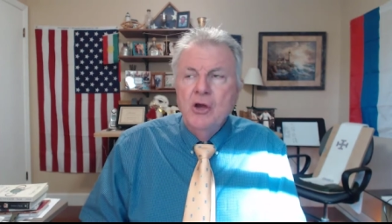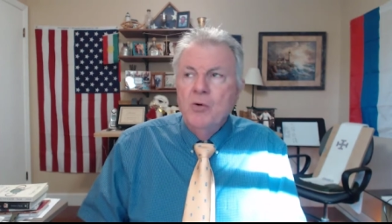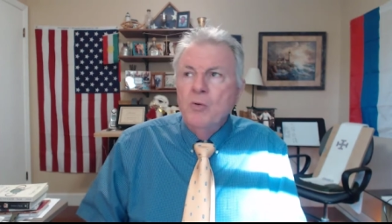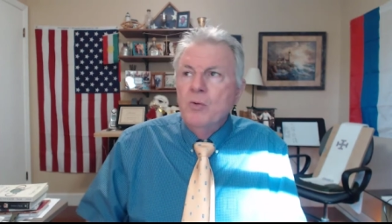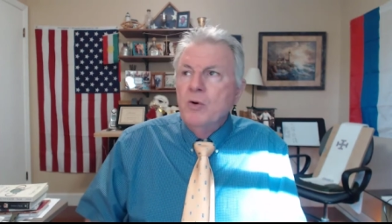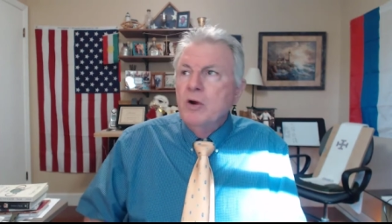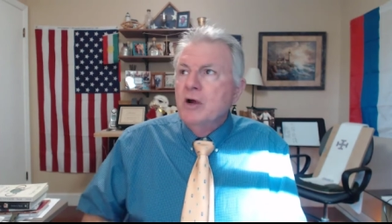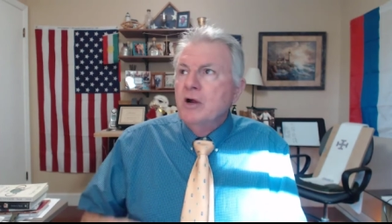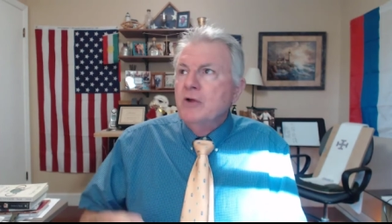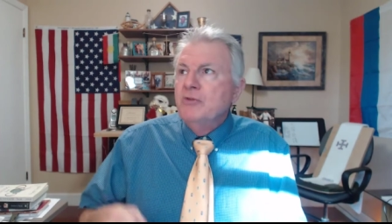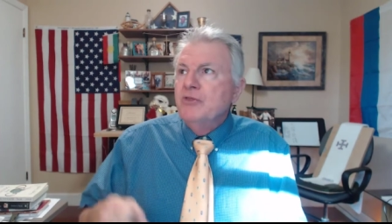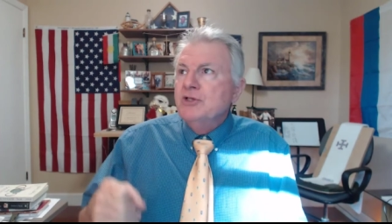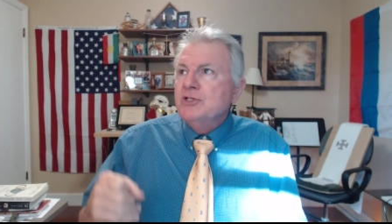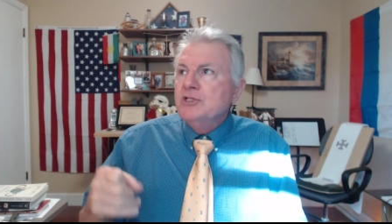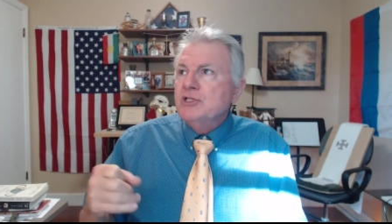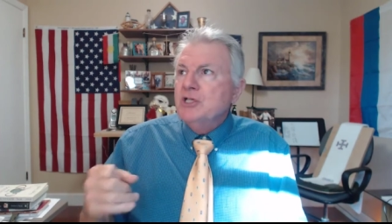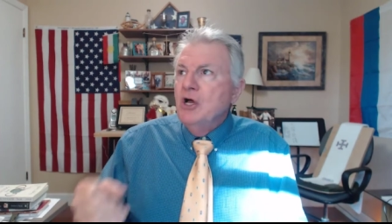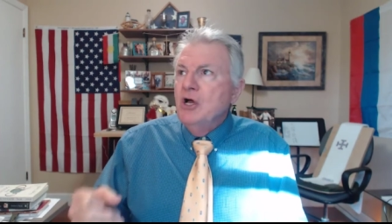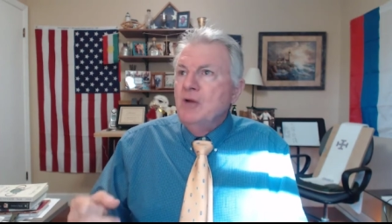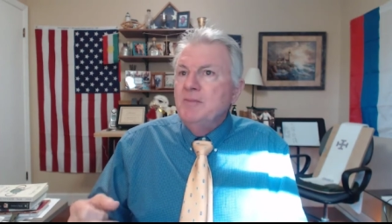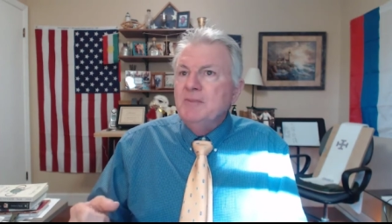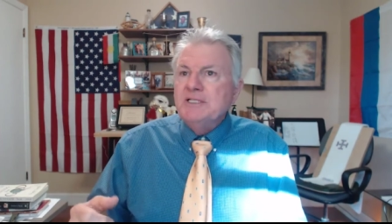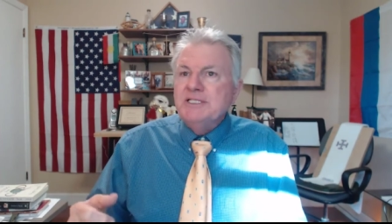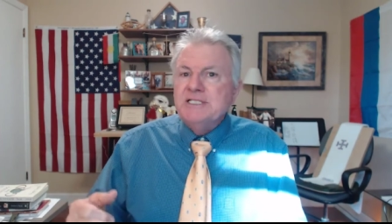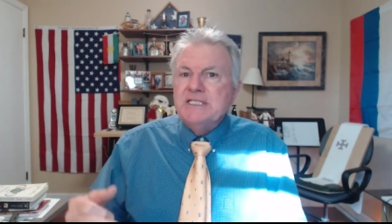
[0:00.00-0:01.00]
where the
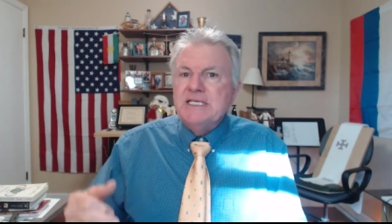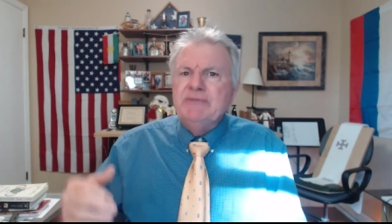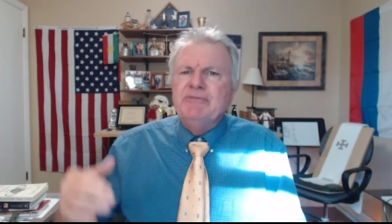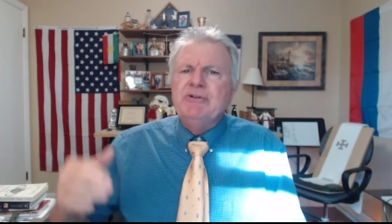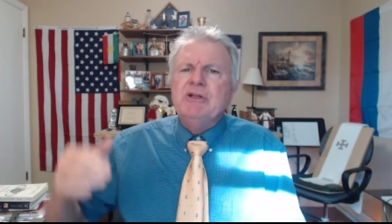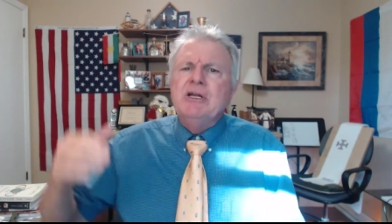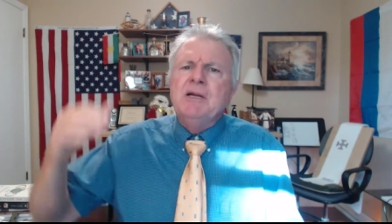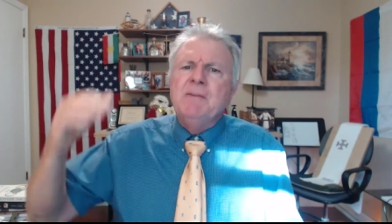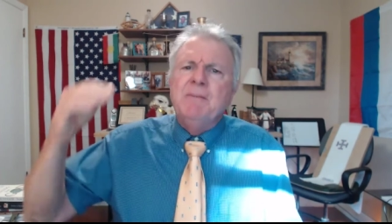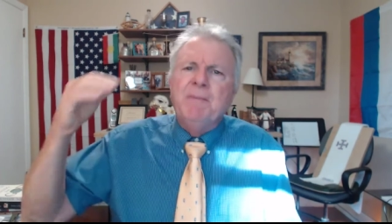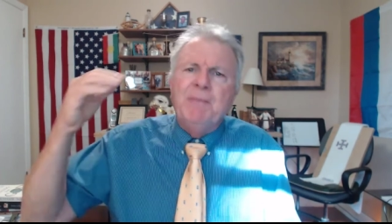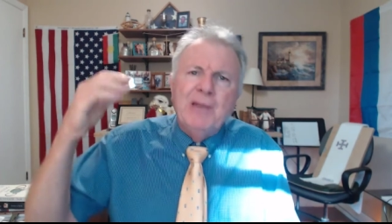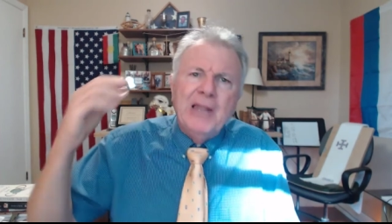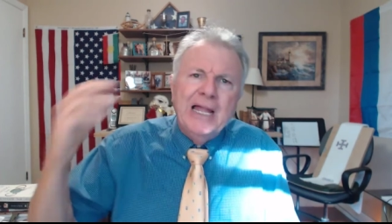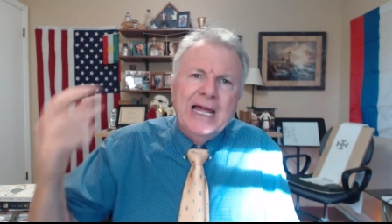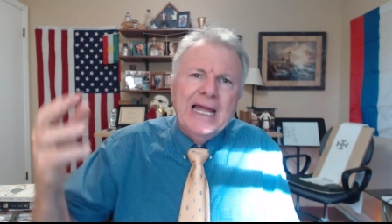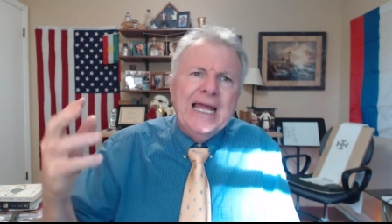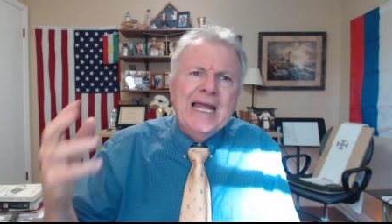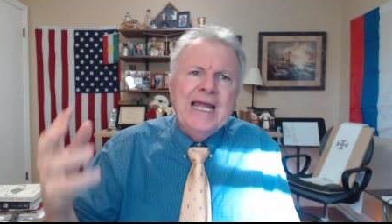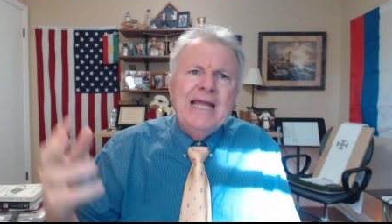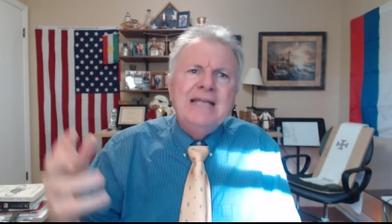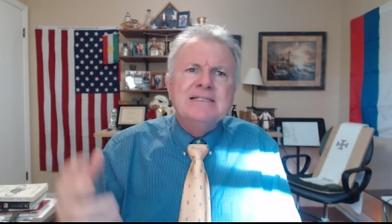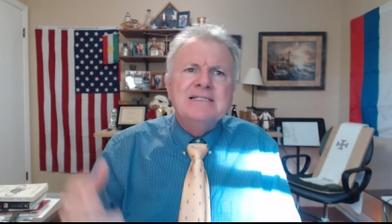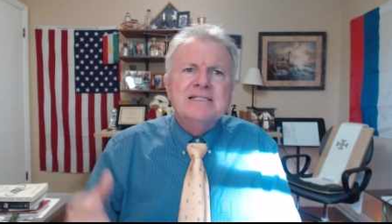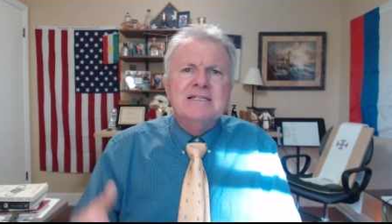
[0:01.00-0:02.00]
psalmist even
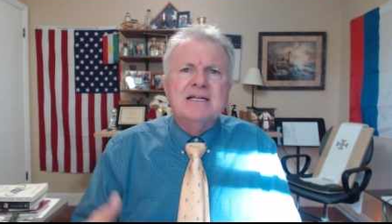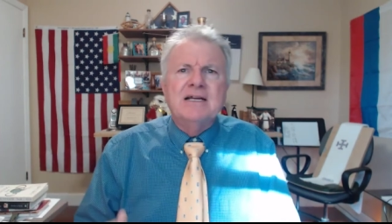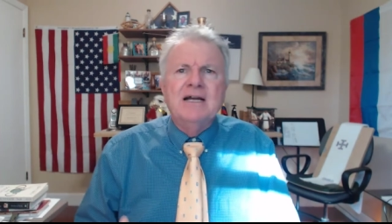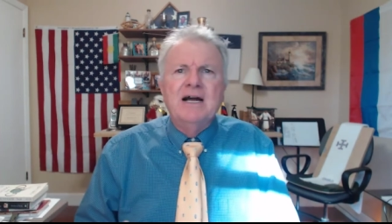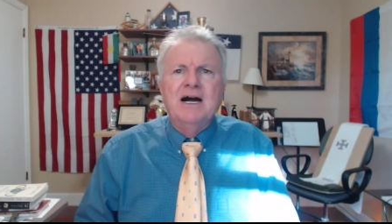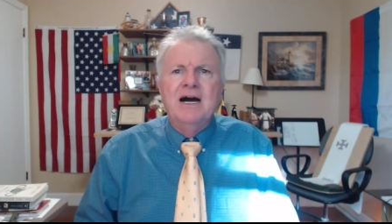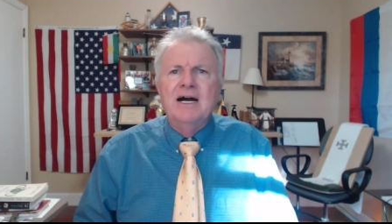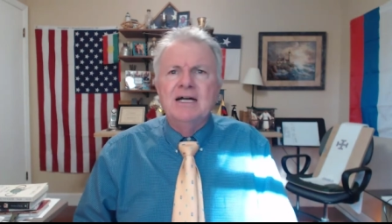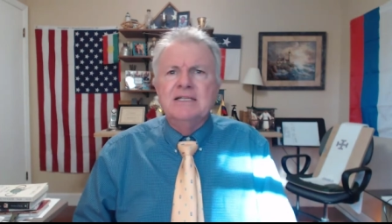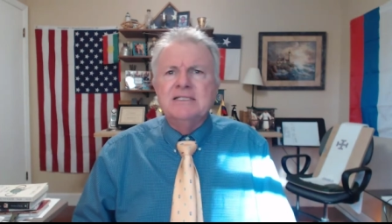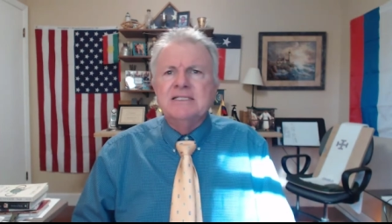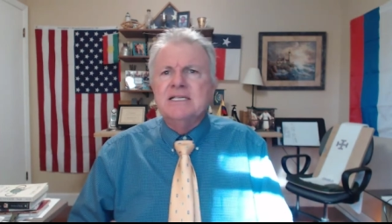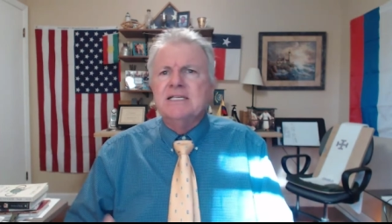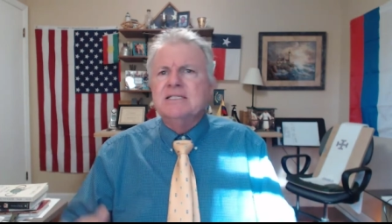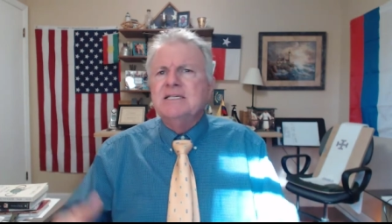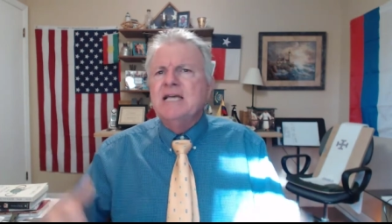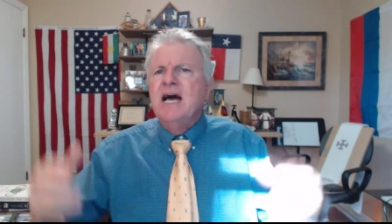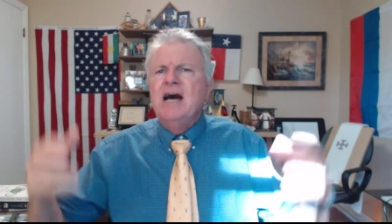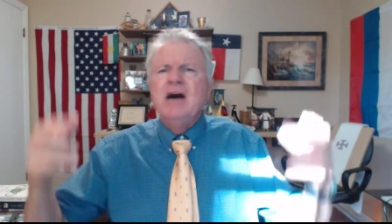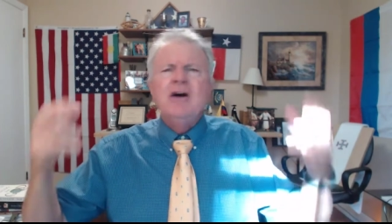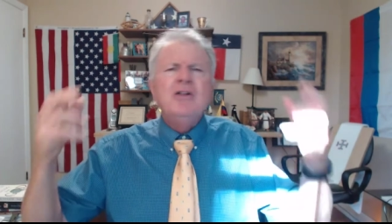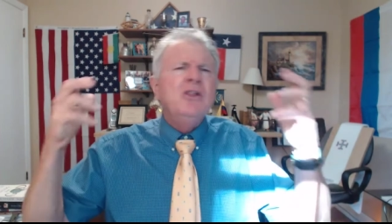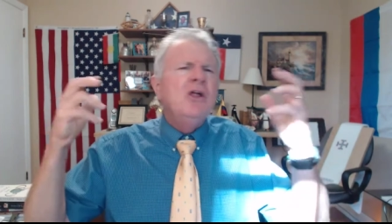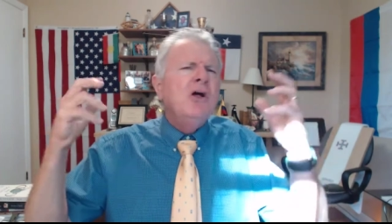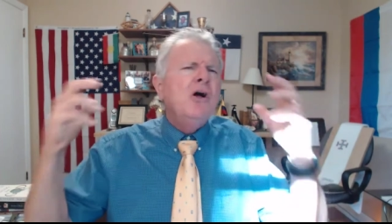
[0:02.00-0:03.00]
complains to God and says,
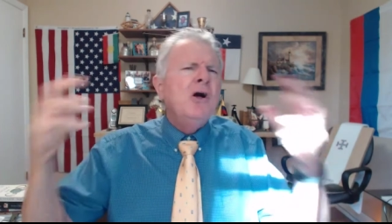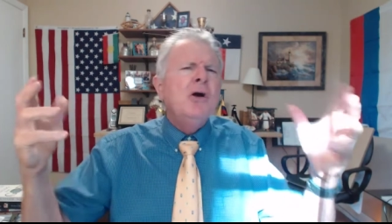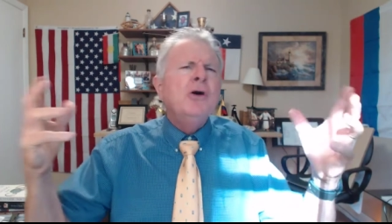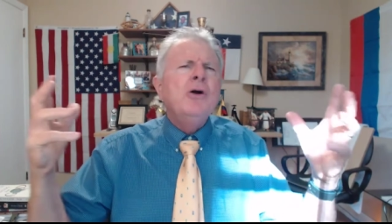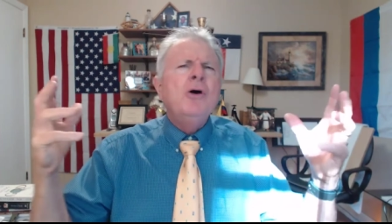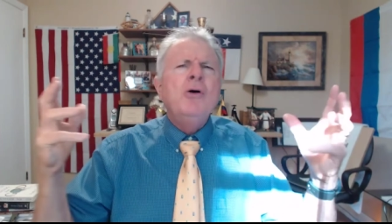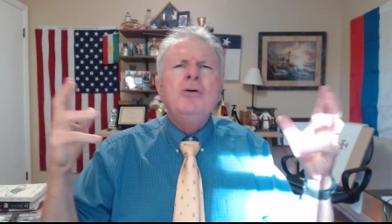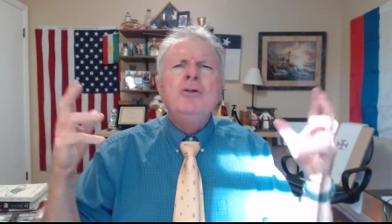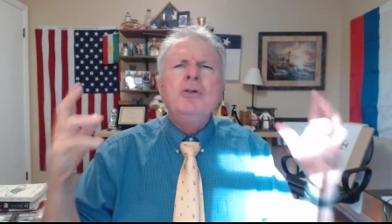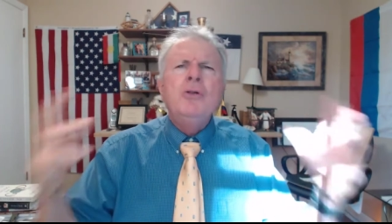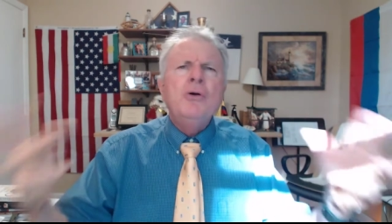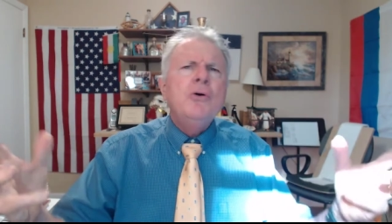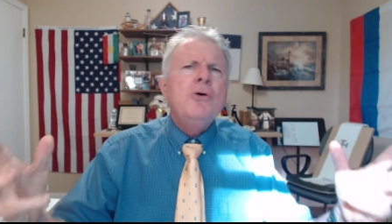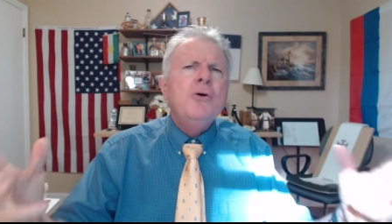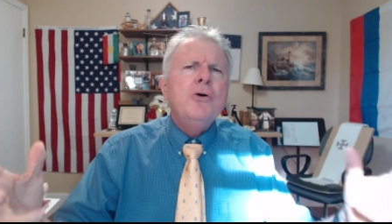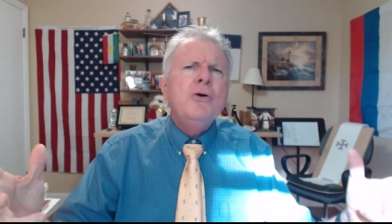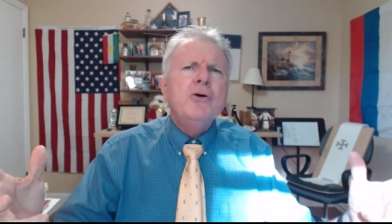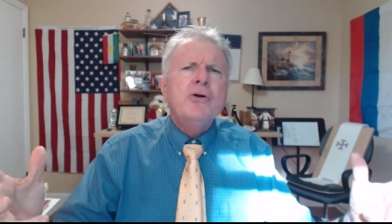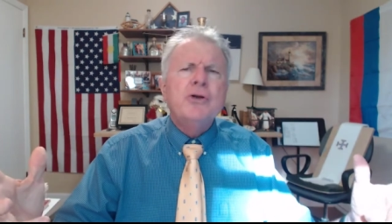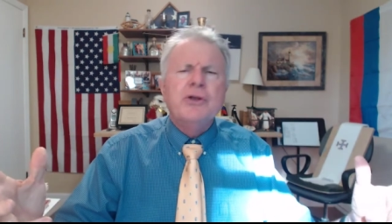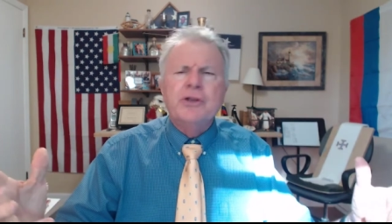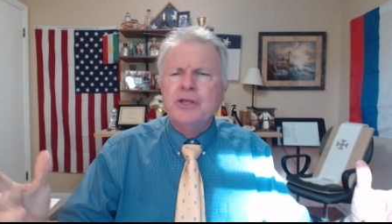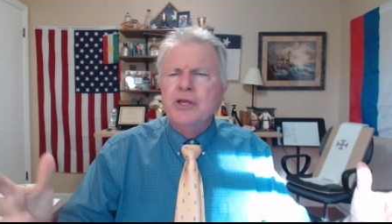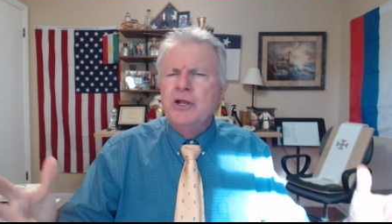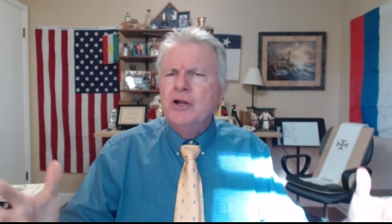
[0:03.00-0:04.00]
How long, O Lord?